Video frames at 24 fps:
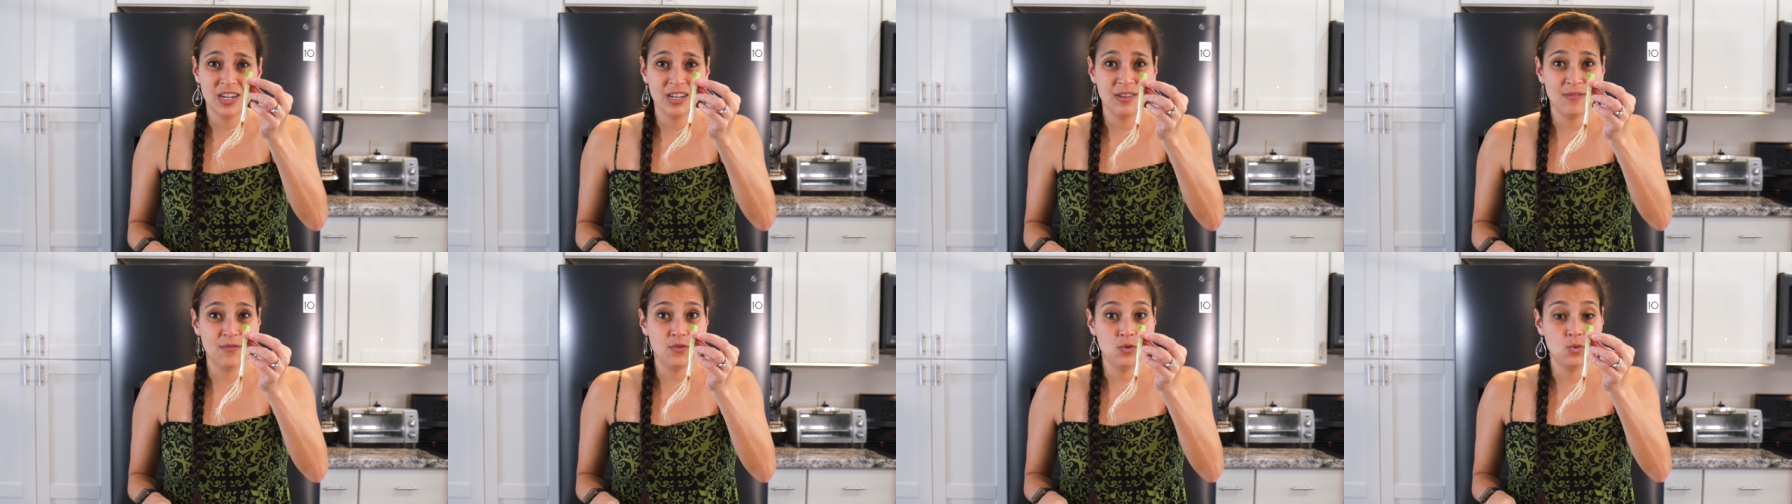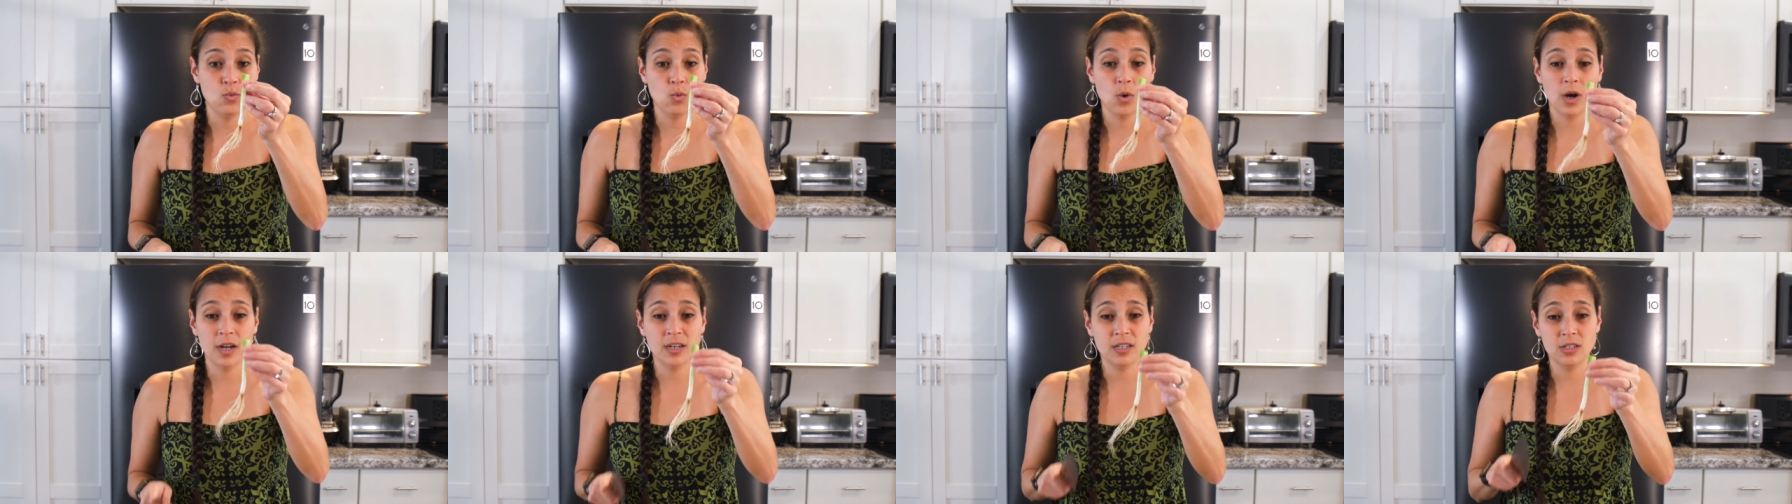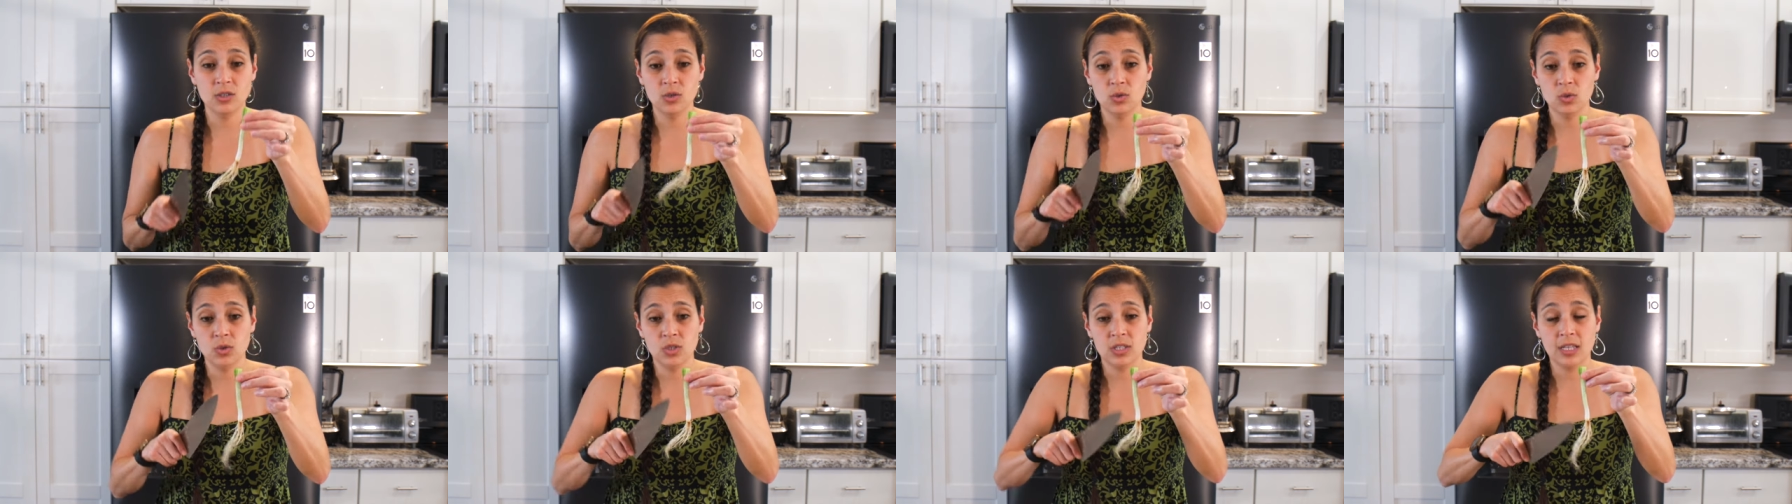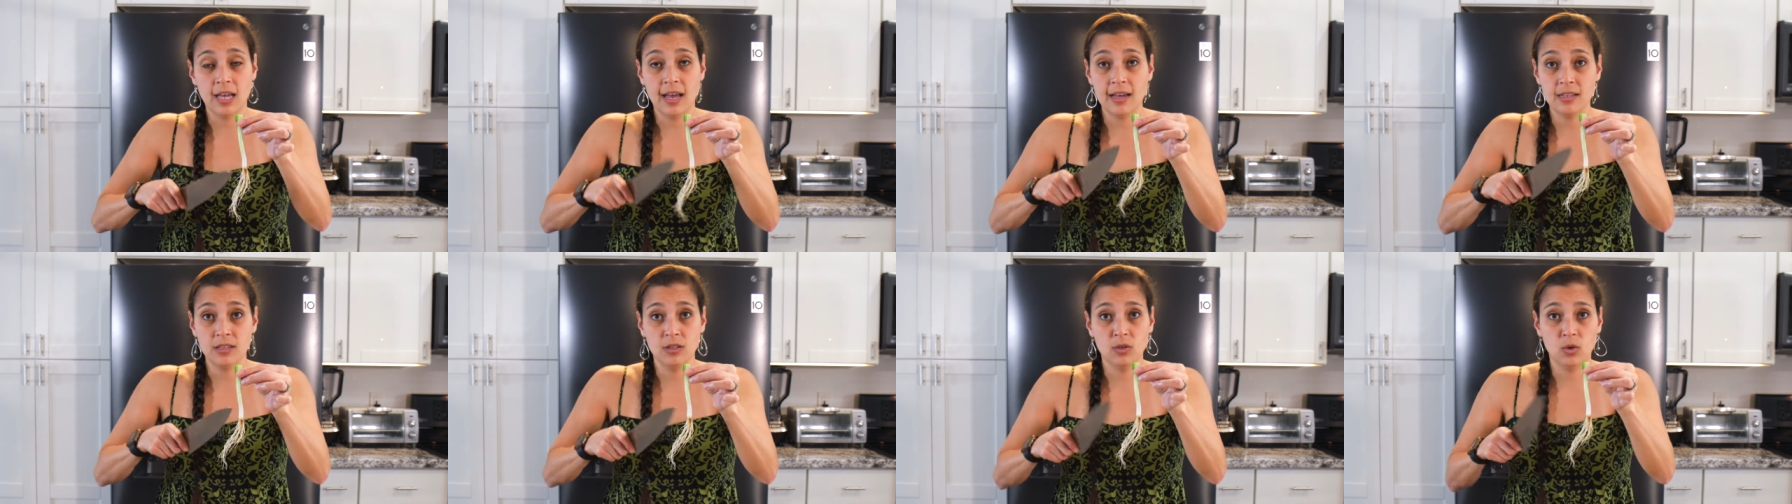If you wanna use
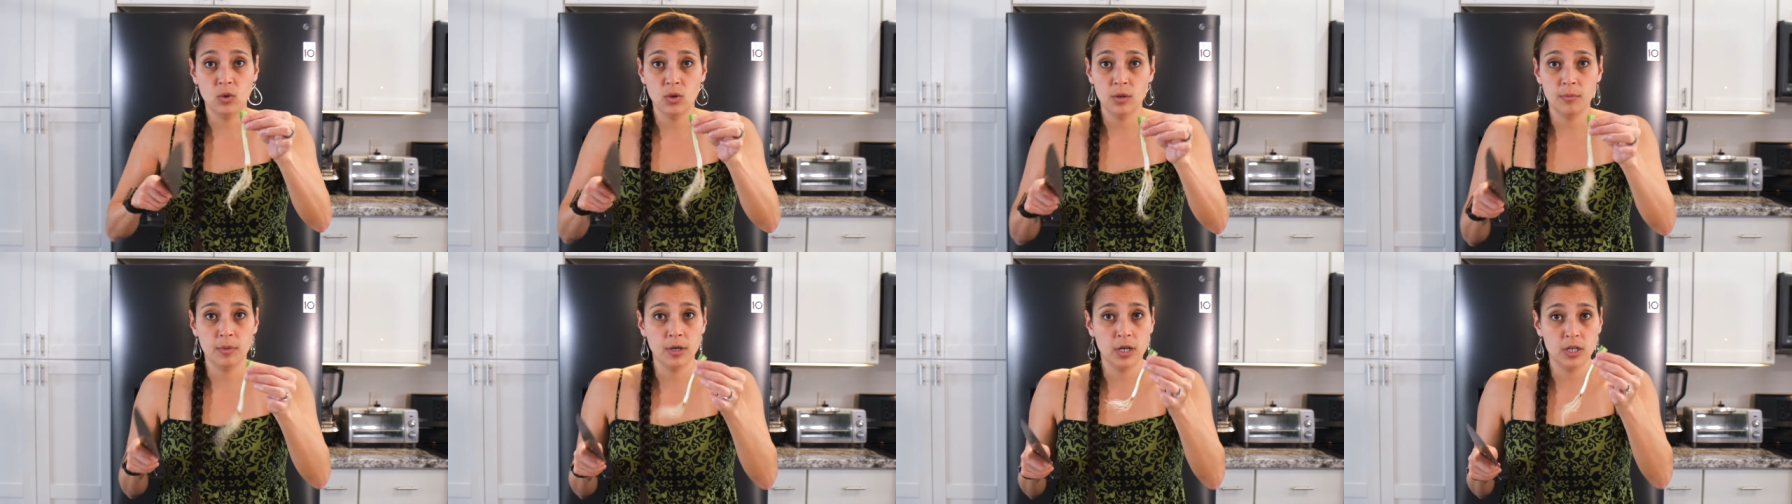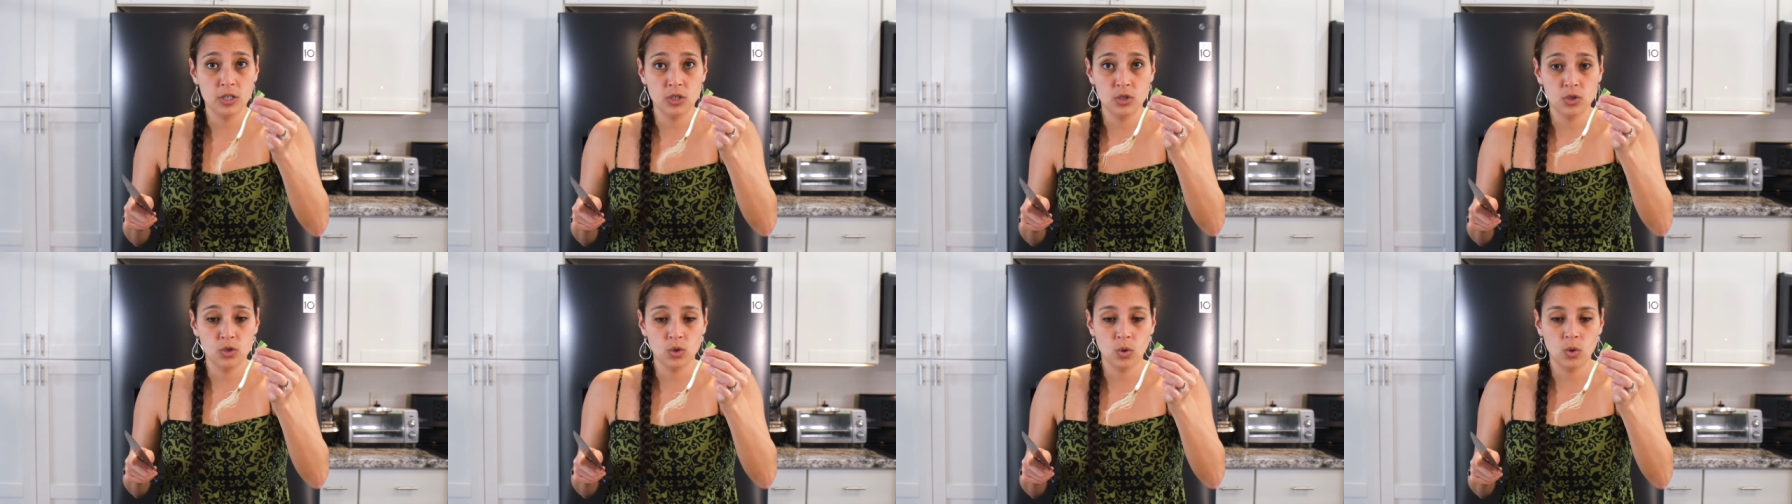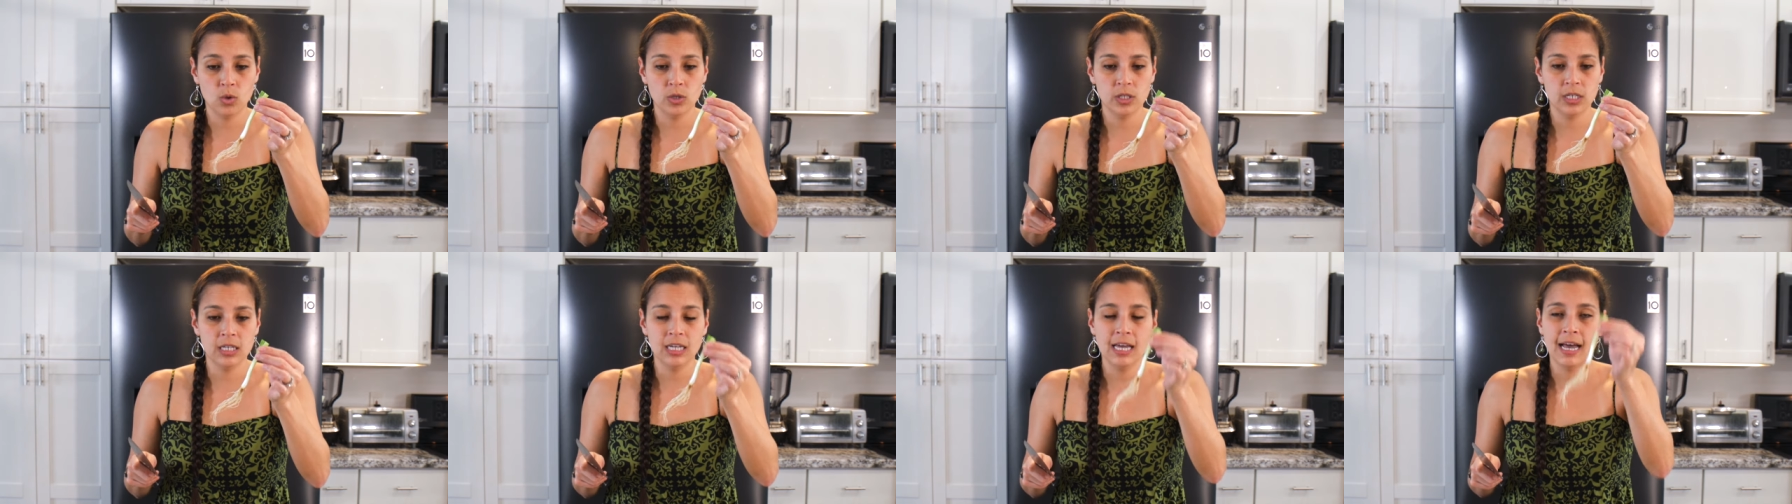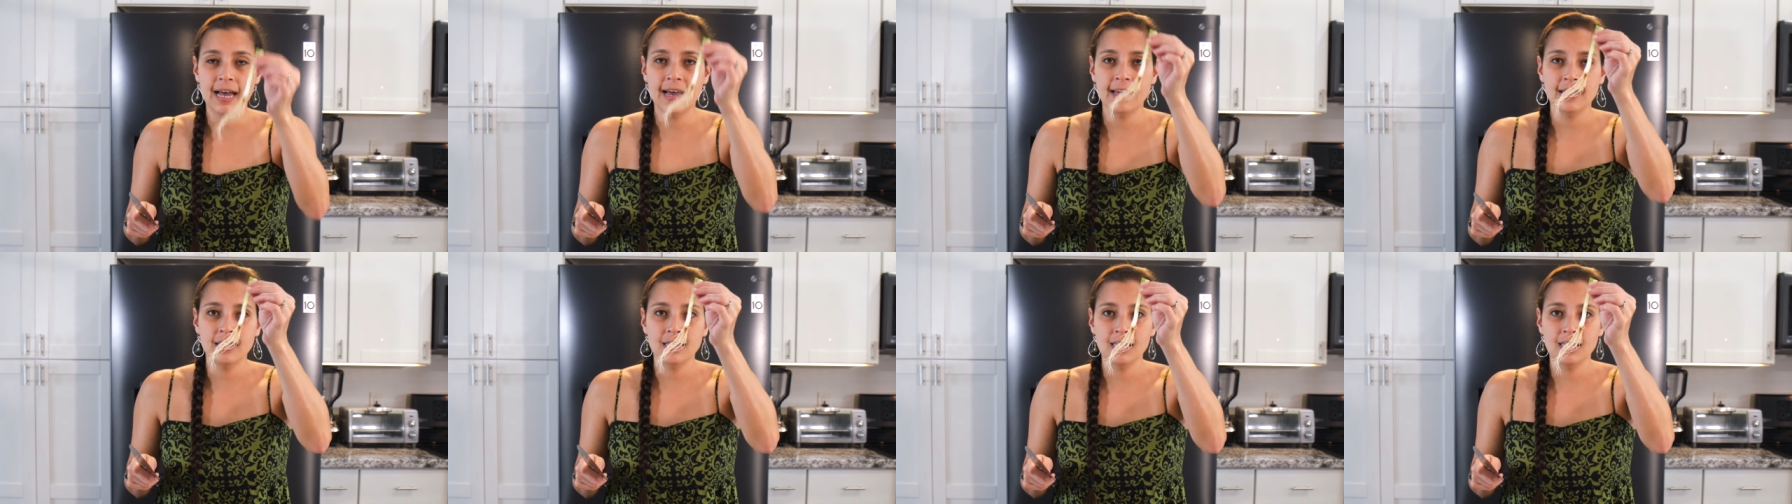that lower part, you totally can.